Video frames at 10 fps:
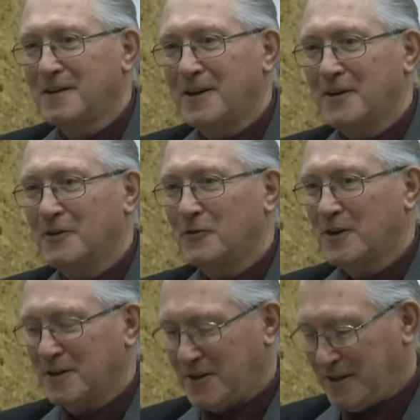I don't
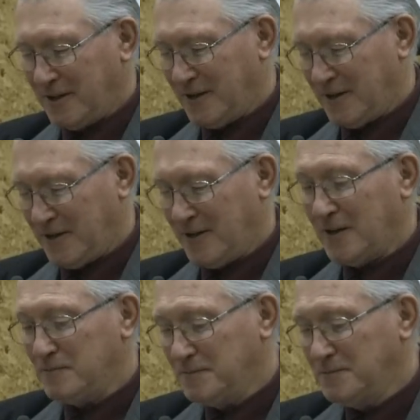want to take a lot of
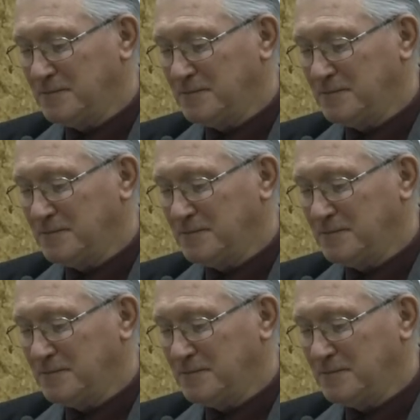time.